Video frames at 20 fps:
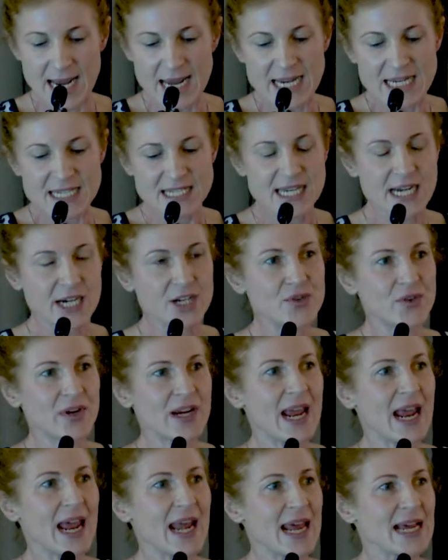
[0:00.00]
Secondary
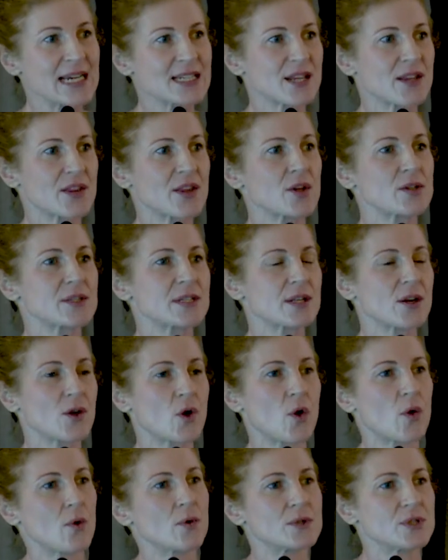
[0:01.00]
headaches are those that
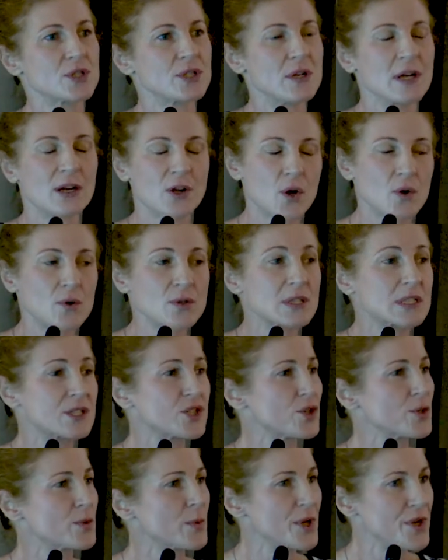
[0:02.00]
are caused
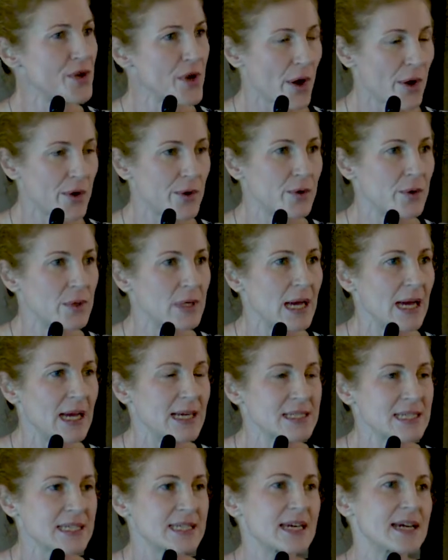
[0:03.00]
due to a known
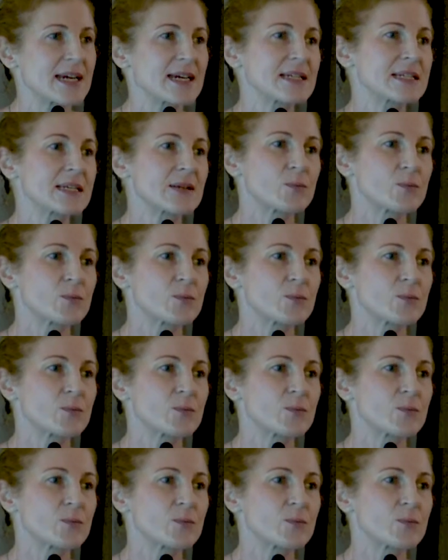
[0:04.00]
disease,